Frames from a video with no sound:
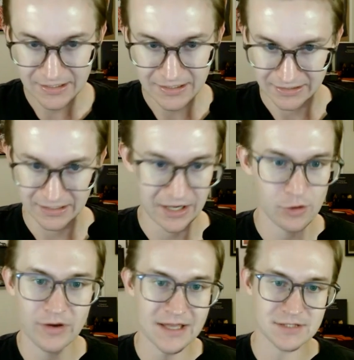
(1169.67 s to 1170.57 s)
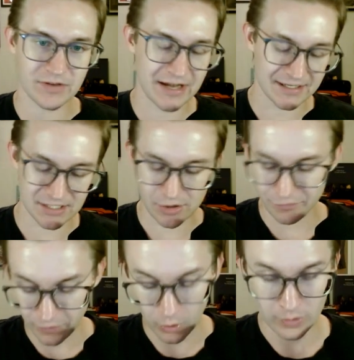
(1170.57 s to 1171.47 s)
And gone are the days of connecting your
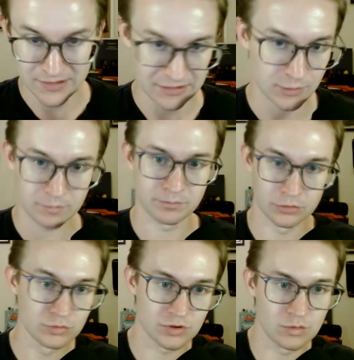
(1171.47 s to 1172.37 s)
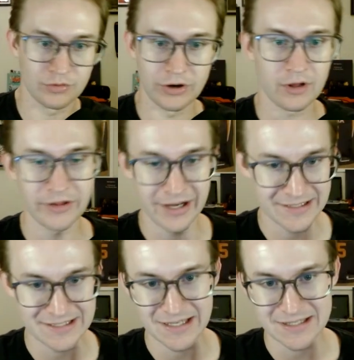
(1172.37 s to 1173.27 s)
phone and dealing with Bluetooth and all the
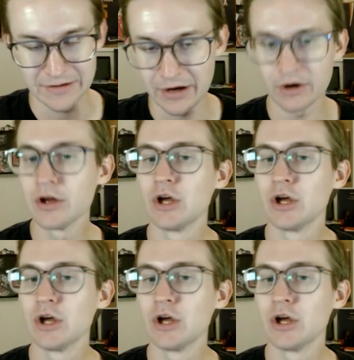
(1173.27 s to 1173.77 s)
nonsense there.